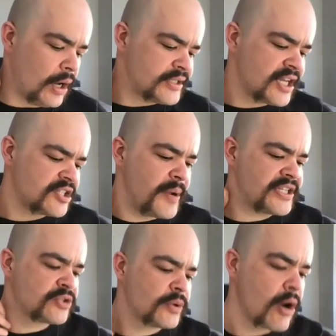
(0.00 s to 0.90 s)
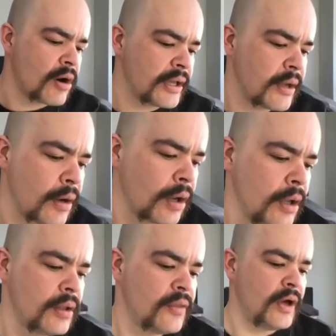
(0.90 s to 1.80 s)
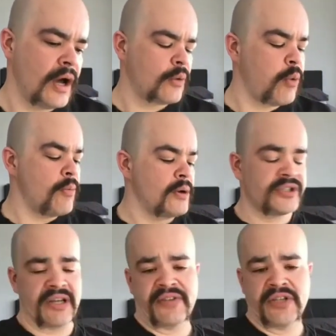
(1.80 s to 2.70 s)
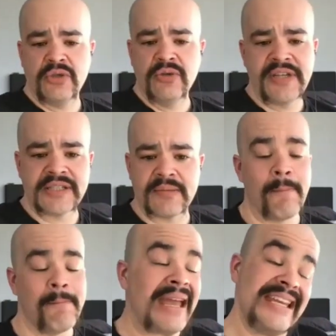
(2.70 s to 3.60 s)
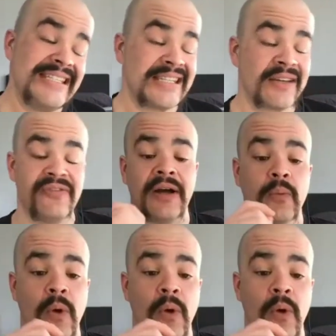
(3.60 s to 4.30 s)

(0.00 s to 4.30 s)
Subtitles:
touch bases regarding the Cuomo stuff, because you've done some amazing fucking